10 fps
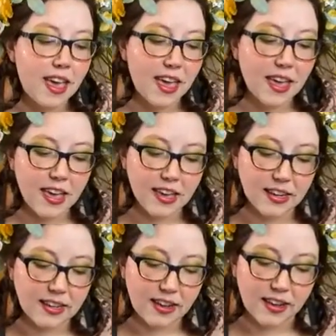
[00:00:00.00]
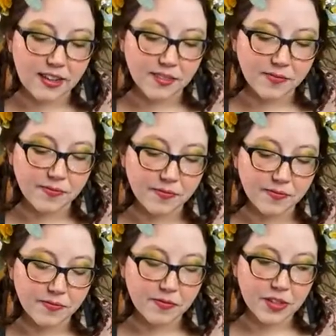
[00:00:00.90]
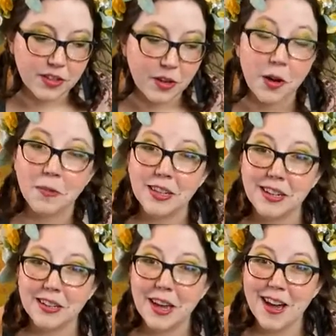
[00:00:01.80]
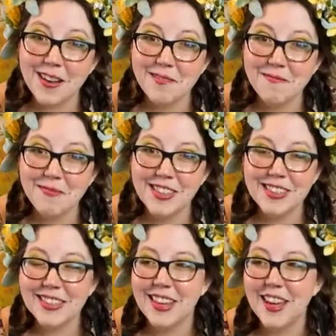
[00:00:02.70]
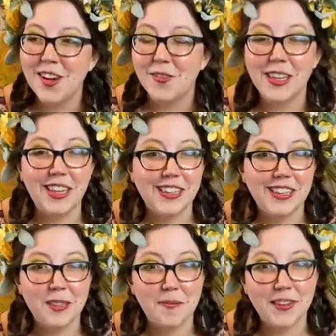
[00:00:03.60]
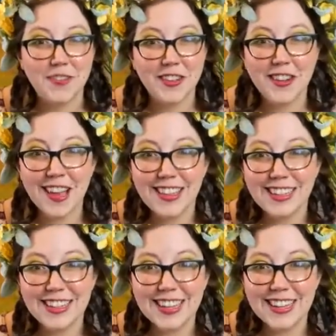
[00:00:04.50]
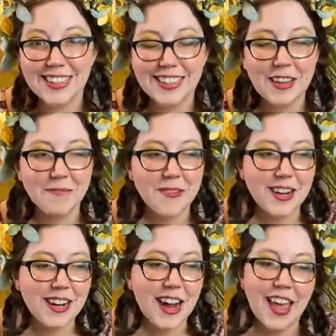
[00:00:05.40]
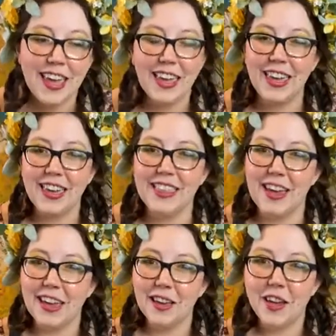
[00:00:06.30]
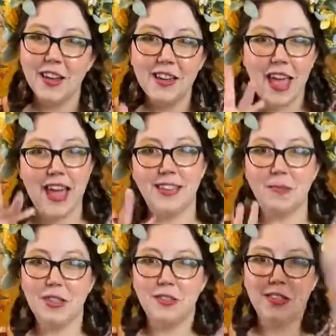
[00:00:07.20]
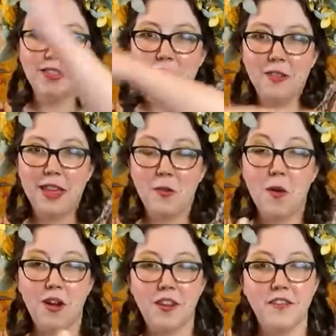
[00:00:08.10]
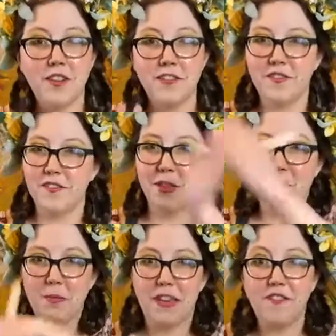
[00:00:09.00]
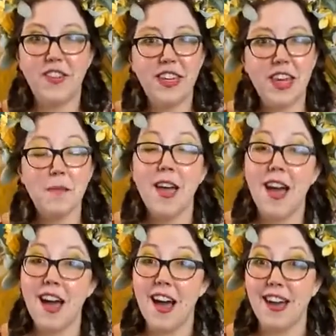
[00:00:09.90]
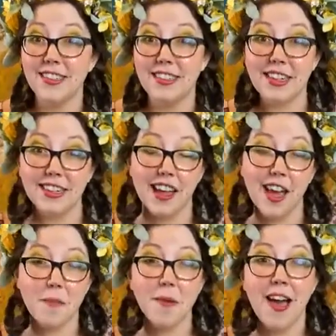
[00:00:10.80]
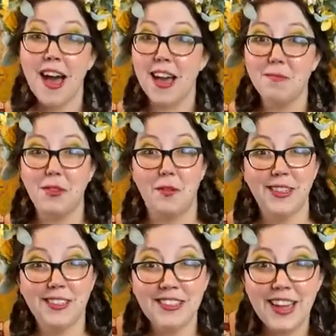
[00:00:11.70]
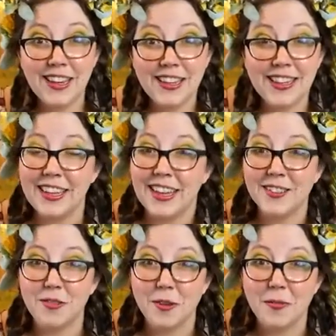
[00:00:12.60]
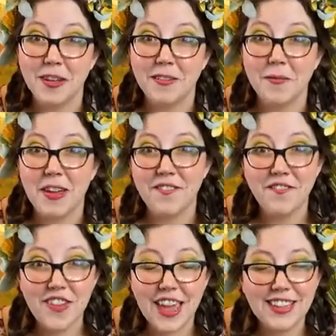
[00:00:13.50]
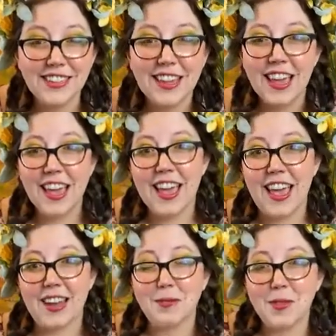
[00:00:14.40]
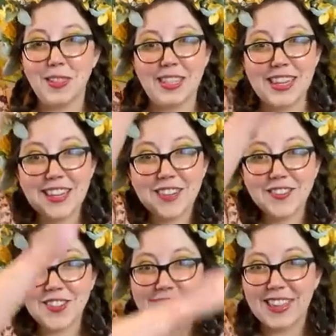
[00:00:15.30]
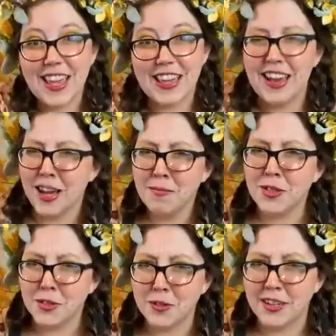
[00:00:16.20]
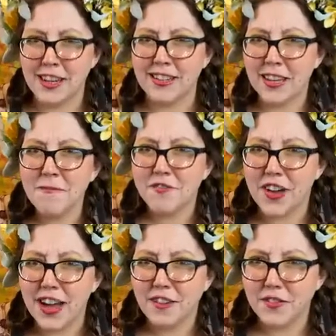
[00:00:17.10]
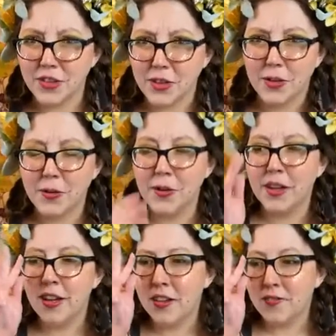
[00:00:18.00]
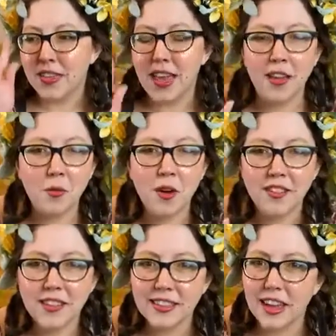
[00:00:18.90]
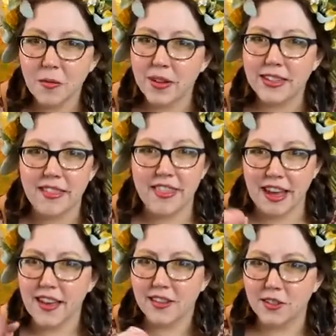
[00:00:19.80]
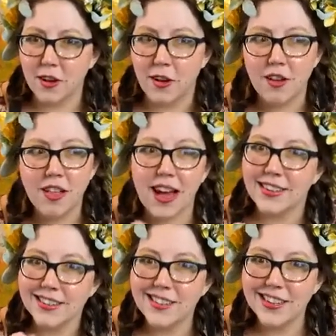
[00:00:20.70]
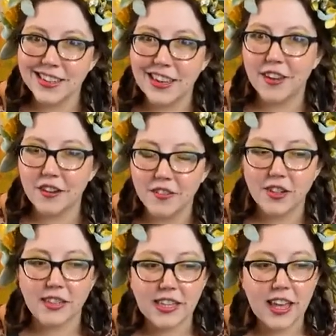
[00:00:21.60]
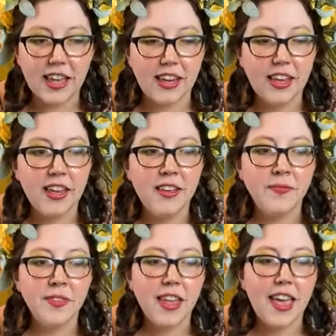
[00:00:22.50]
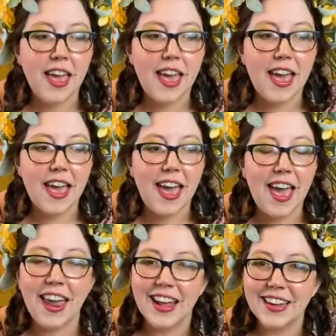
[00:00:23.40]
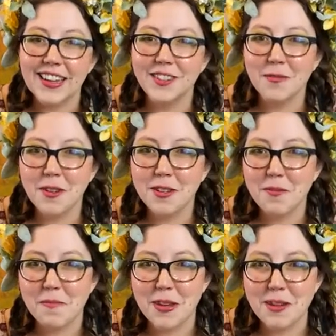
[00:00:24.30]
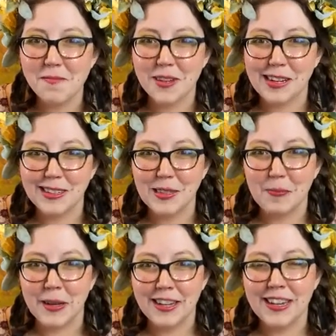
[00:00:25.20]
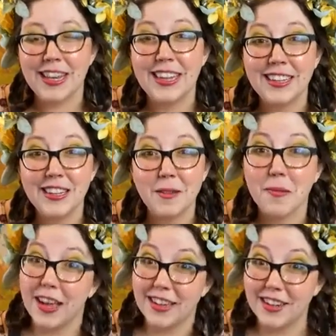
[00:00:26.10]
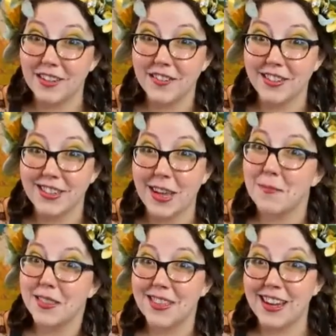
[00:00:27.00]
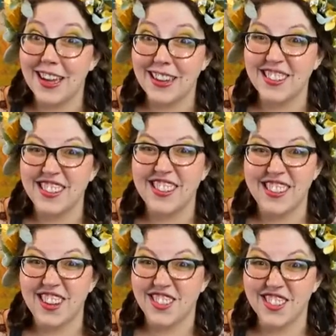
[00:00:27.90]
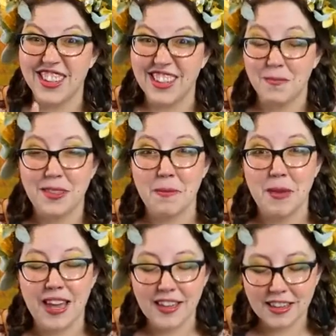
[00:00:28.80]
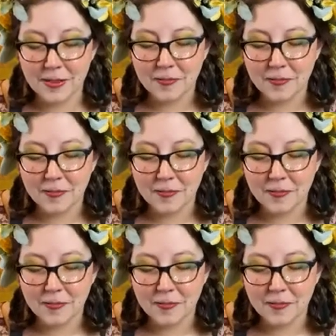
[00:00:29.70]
And so opening night comes, we get to the big finale dance number. He like has me do the little like walk over, flips my feet up. I stand up. I'm so excited. He hasn't thrown me on my face. And I'm supposed to kick over his head. I'm short, guys. I'm 5'2". And while this guy wasn't that tall, I still had to kick over his head. And I got too much momentum when I spun, and I kicked over his head, but then I accidentally also kicked him in the back.